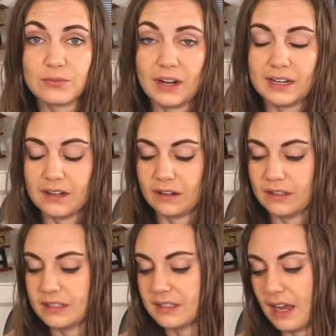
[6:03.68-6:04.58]
right here on
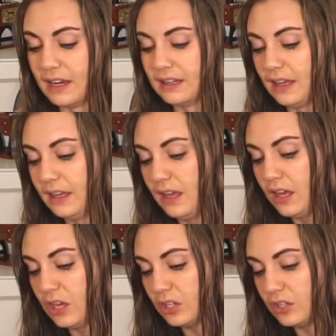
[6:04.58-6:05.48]
the side that
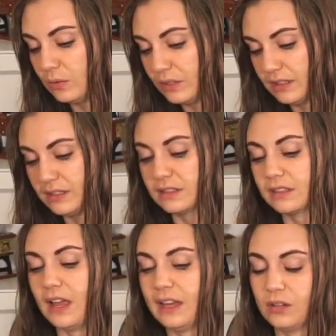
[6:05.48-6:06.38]
you would
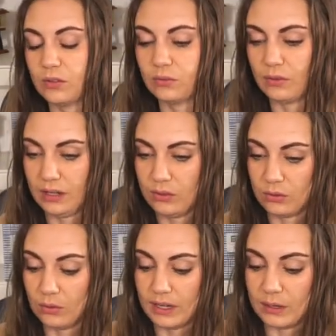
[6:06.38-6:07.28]
slide your thread
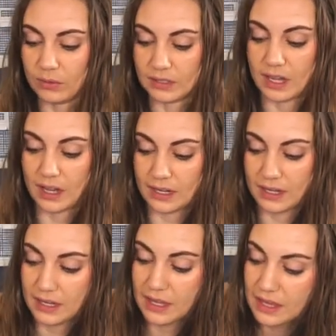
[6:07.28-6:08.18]
through and it would cut
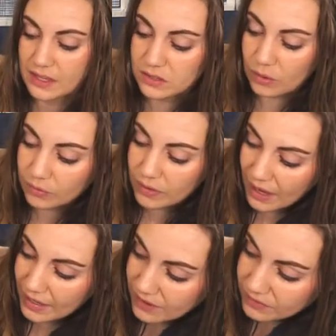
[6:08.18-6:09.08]
it. So
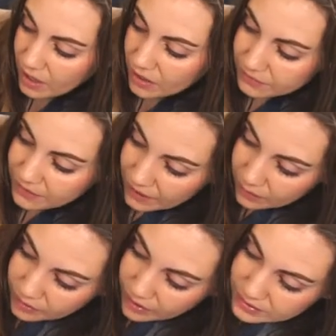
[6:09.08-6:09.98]
I have not
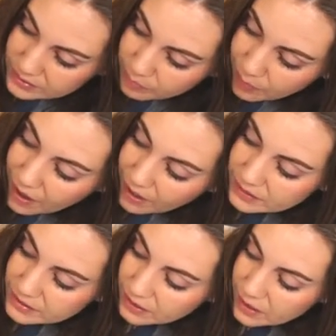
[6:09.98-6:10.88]
found a
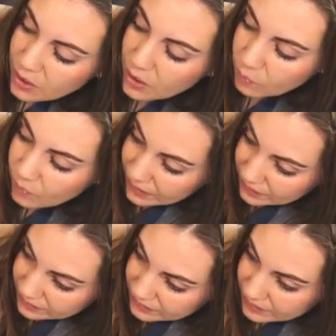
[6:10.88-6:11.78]
spot where